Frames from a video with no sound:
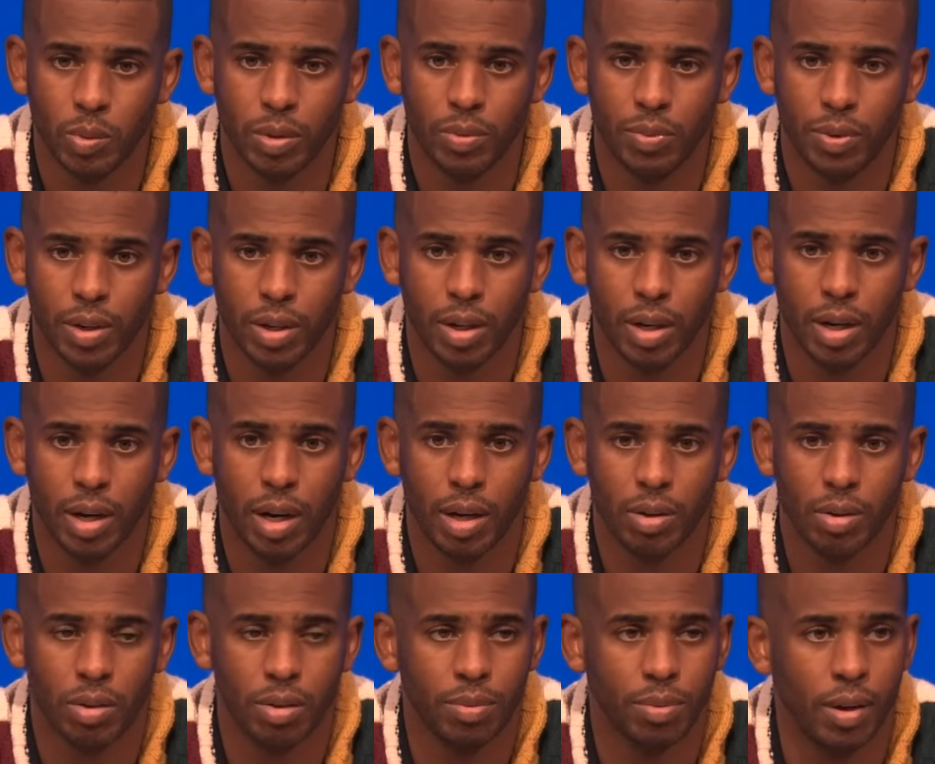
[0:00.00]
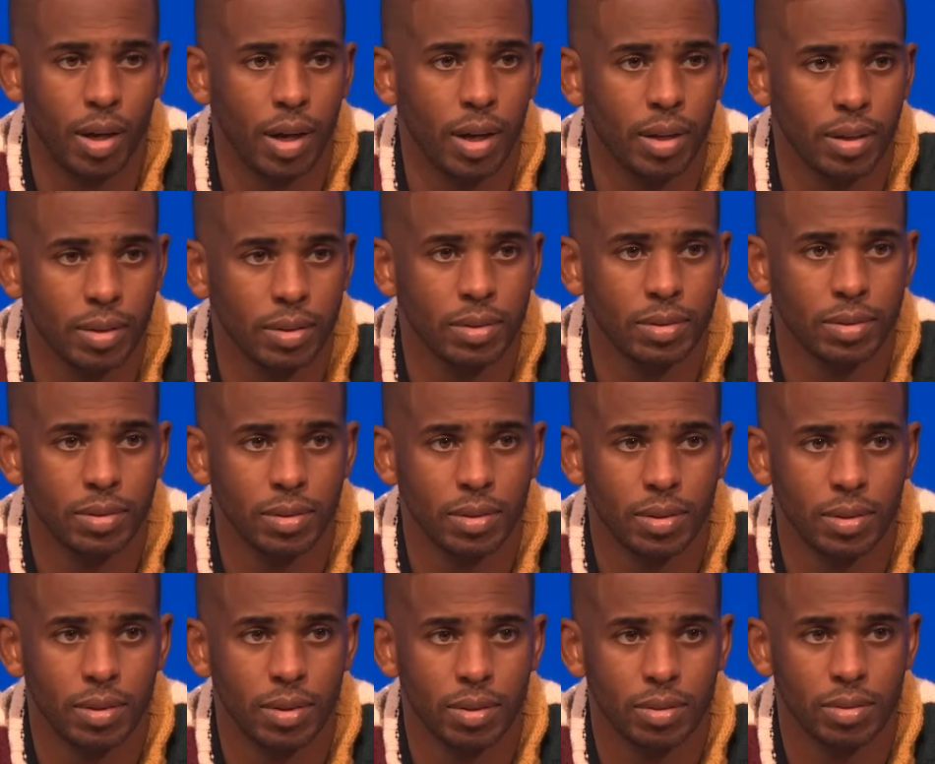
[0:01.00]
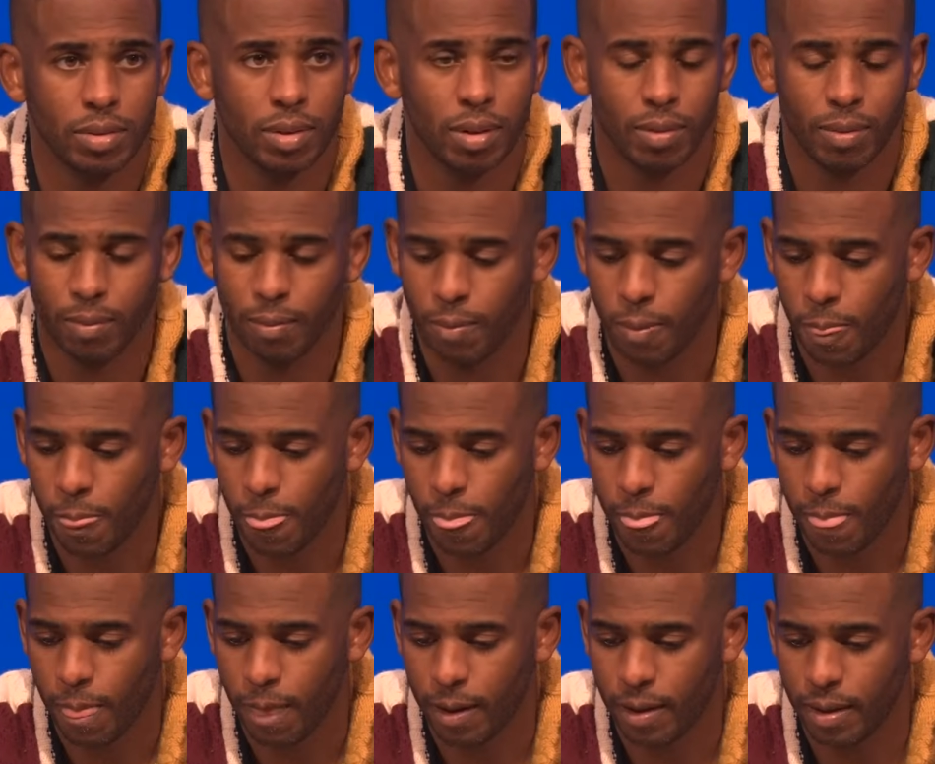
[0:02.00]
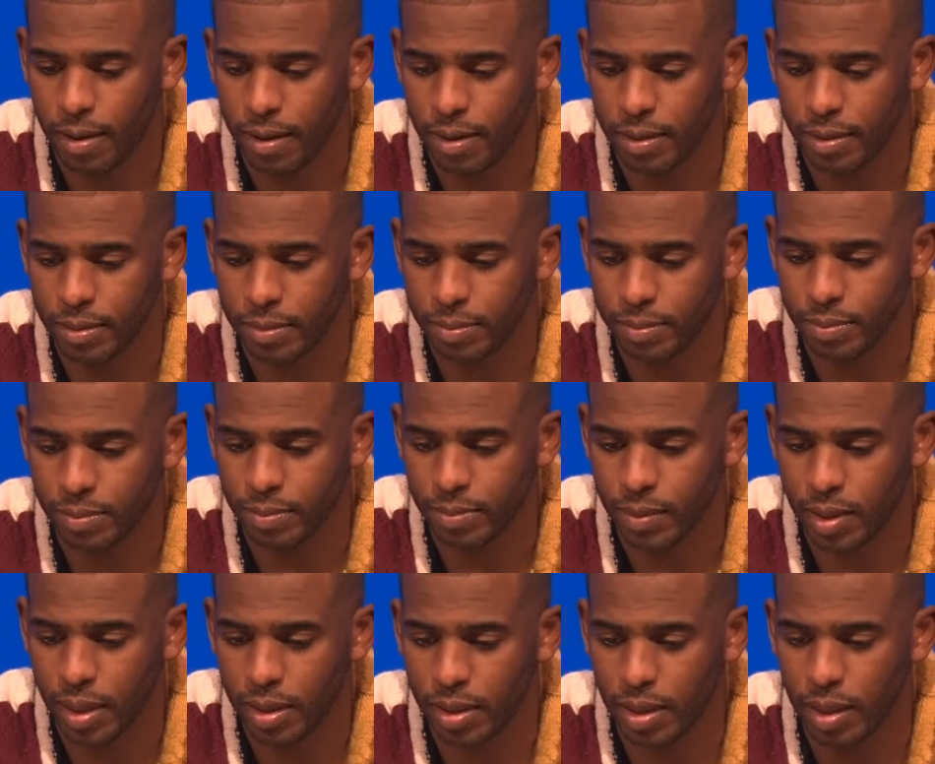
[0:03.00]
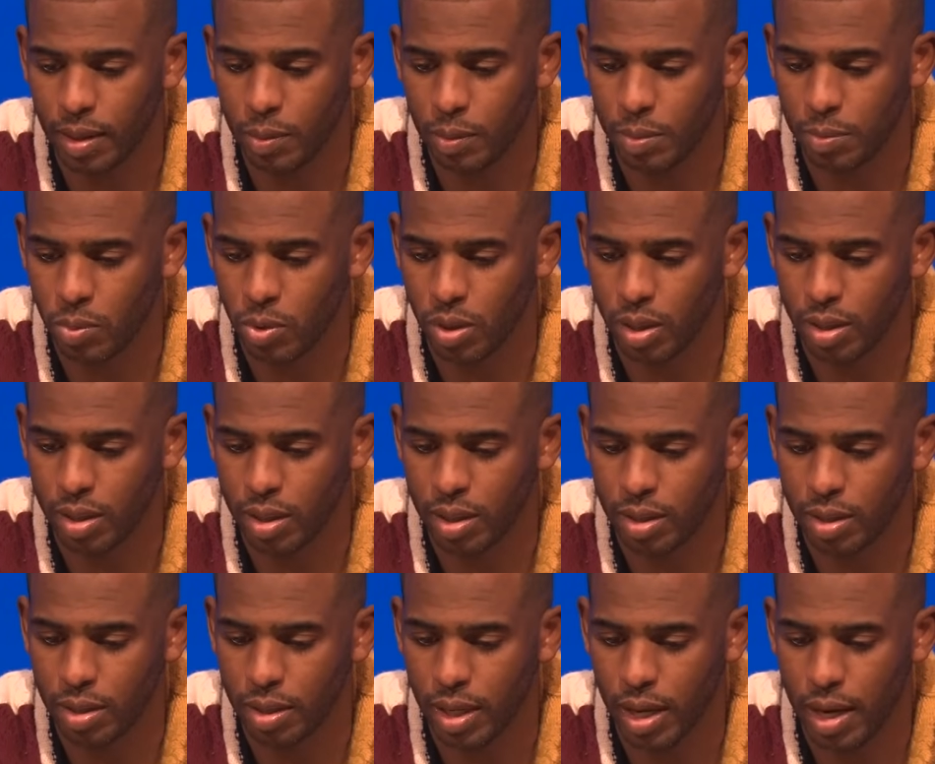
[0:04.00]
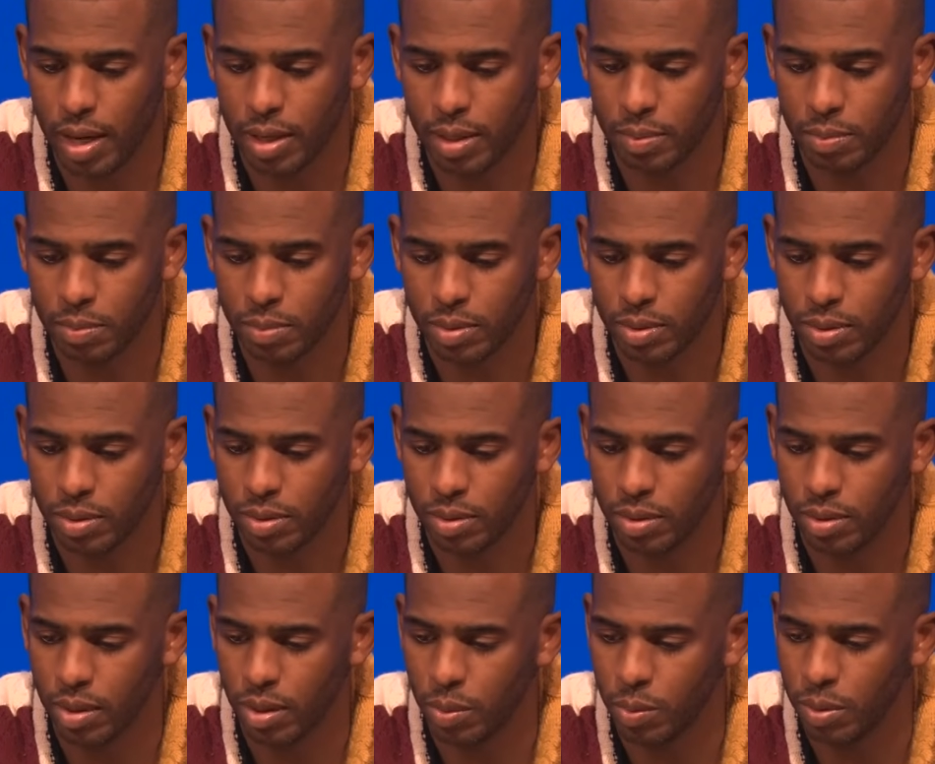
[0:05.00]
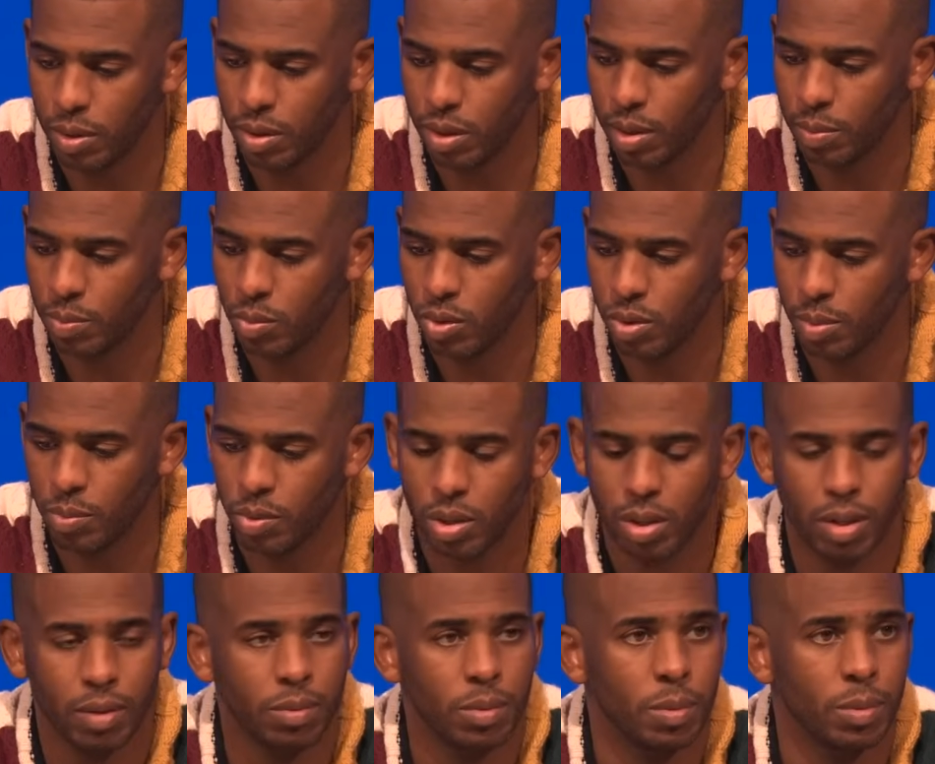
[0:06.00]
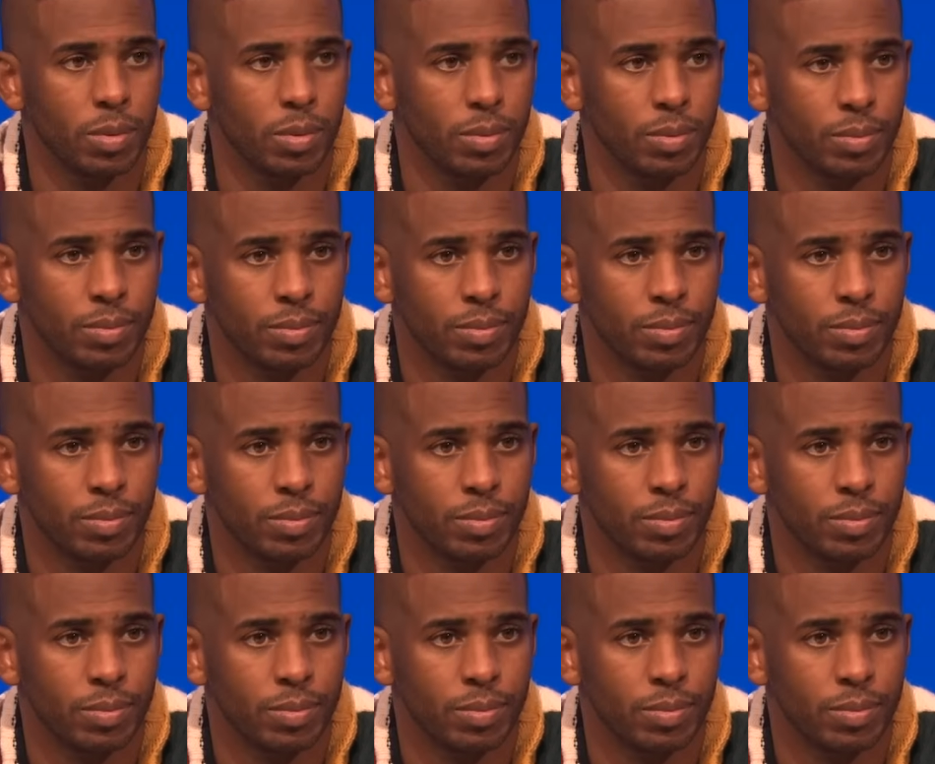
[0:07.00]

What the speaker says: figuring it out on the fly, you know. So I think with more games, you know, we'll get more and more comfortable.